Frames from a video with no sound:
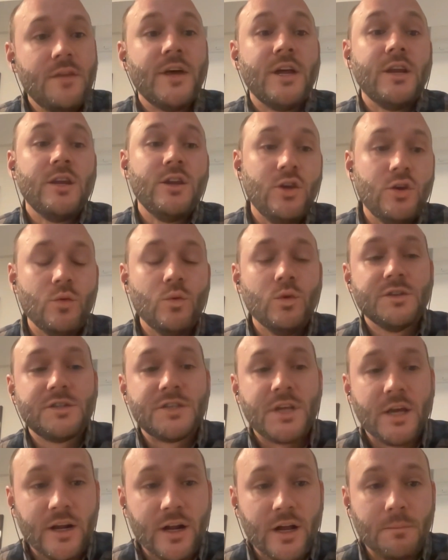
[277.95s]
then you will
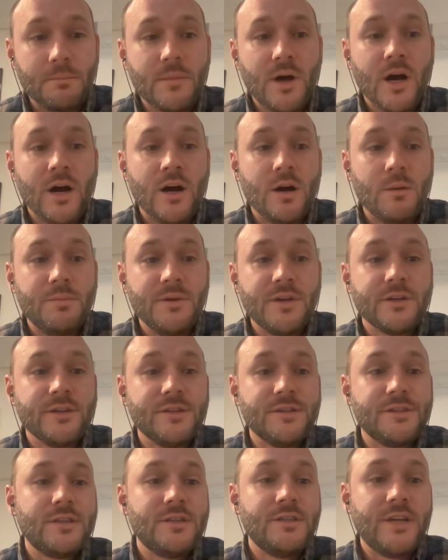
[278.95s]
set it up
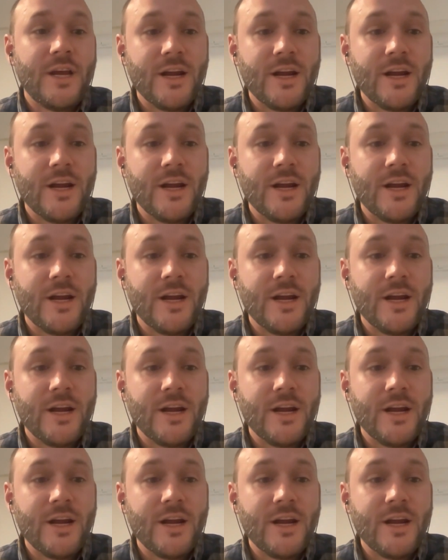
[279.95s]
because